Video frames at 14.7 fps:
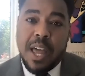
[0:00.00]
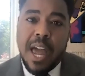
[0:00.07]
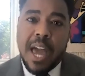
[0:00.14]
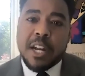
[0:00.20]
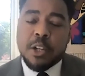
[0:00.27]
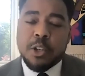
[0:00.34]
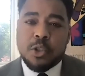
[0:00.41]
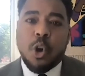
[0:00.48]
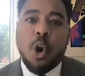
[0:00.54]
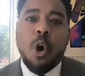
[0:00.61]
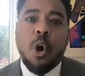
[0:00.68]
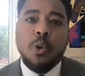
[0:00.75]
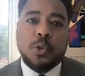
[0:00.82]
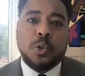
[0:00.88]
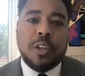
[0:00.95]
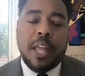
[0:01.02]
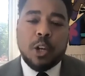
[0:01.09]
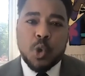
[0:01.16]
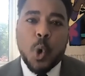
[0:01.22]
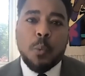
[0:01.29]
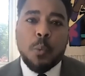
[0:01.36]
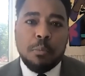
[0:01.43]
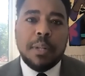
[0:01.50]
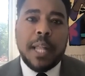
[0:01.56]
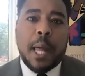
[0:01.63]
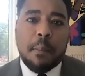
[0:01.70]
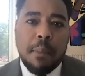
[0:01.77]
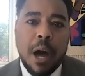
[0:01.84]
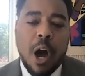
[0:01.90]
And I saw sort of that trope of
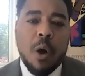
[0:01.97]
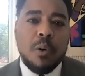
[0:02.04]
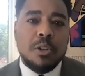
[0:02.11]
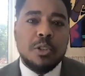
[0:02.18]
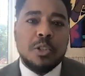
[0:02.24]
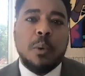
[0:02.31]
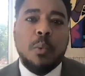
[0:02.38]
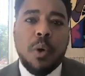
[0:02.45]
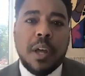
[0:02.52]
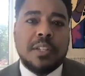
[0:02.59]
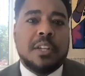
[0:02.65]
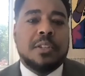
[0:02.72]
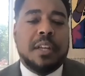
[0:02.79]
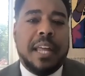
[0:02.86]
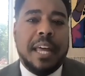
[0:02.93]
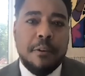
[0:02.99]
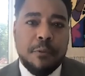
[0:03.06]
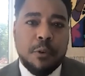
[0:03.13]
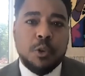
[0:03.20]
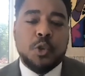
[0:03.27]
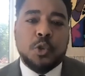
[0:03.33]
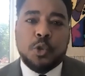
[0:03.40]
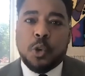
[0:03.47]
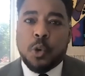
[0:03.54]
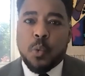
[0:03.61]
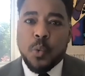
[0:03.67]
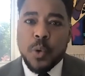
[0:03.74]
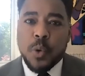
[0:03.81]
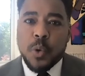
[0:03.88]
Black Power in some ways as an effort to sort
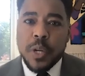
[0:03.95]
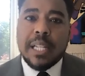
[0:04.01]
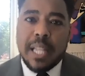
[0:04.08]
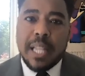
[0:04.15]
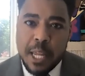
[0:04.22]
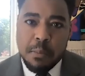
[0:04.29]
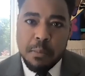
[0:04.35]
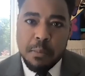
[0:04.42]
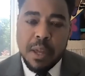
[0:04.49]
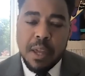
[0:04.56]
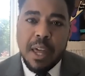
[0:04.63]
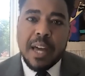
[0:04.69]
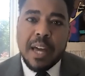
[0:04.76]
of reclaim